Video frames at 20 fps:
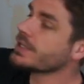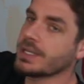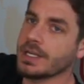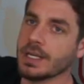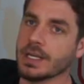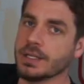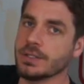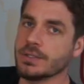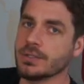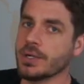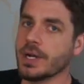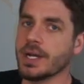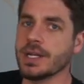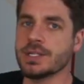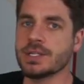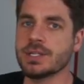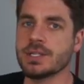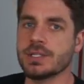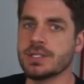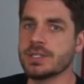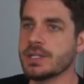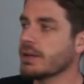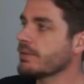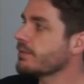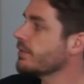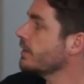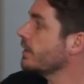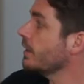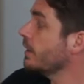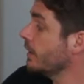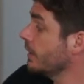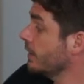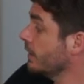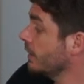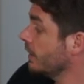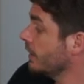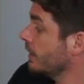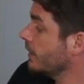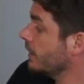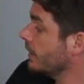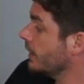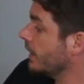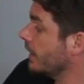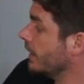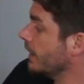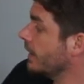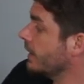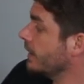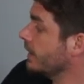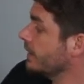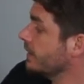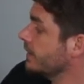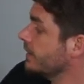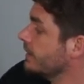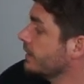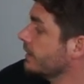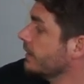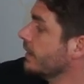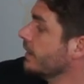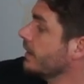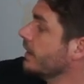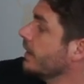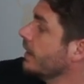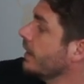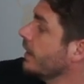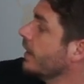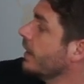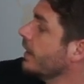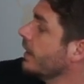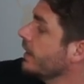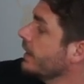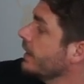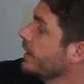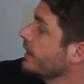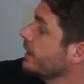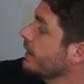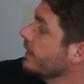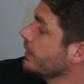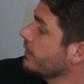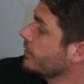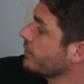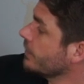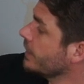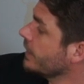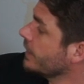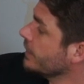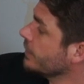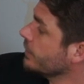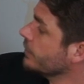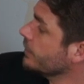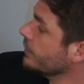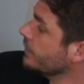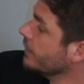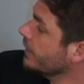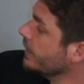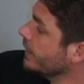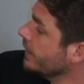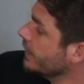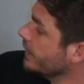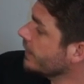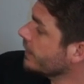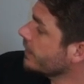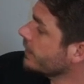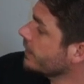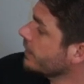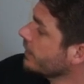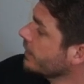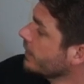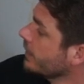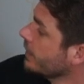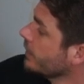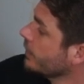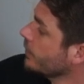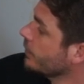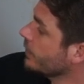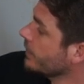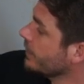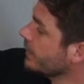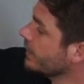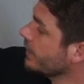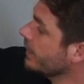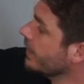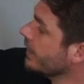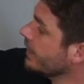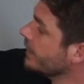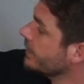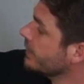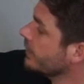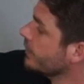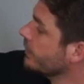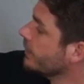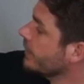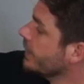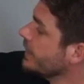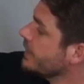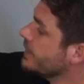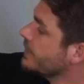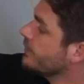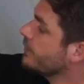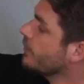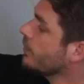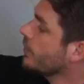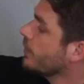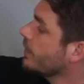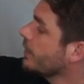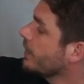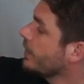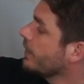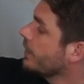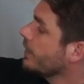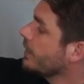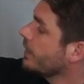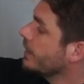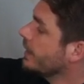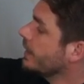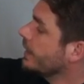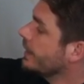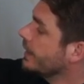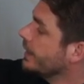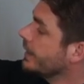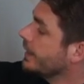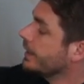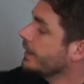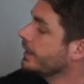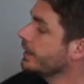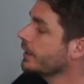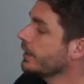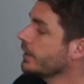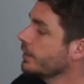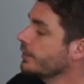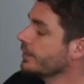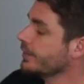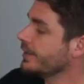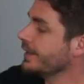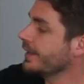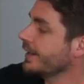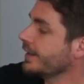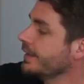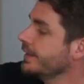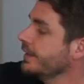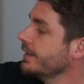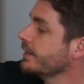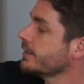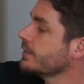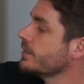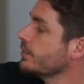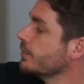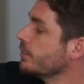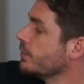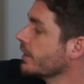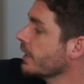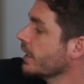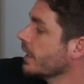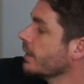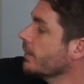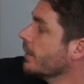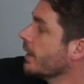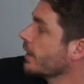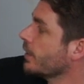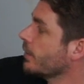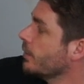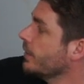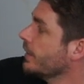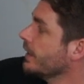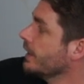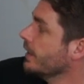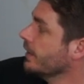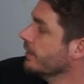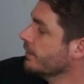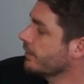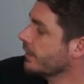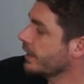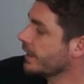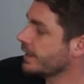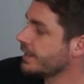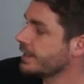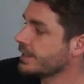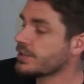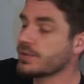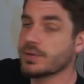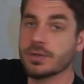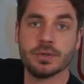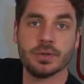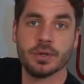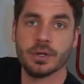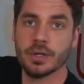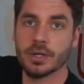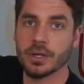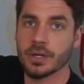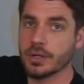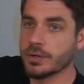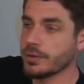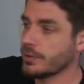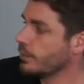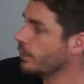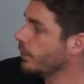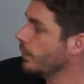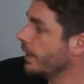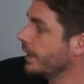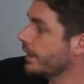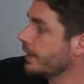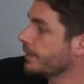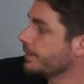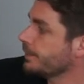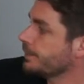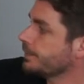the king to h7, and I create a union here with the knight on h4, with the idea to bring in my queen via this way.